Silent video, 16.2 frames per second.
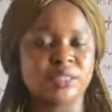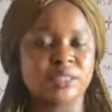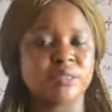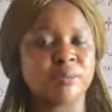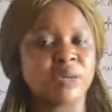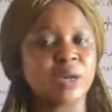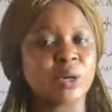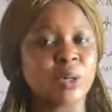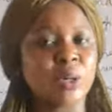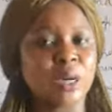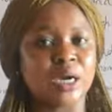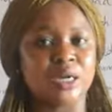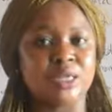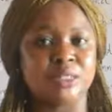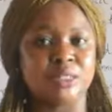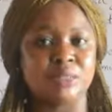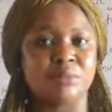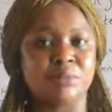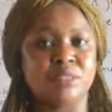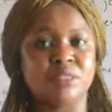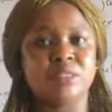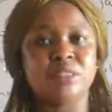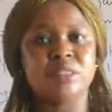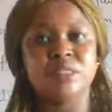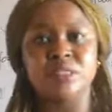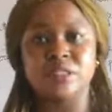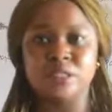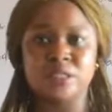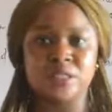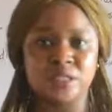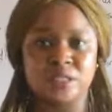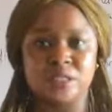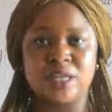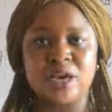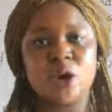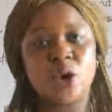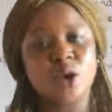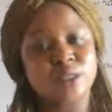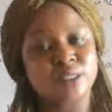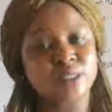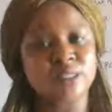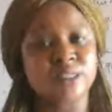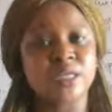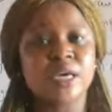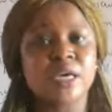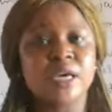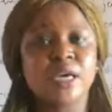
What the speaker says: these microorganisms, these diseases that causes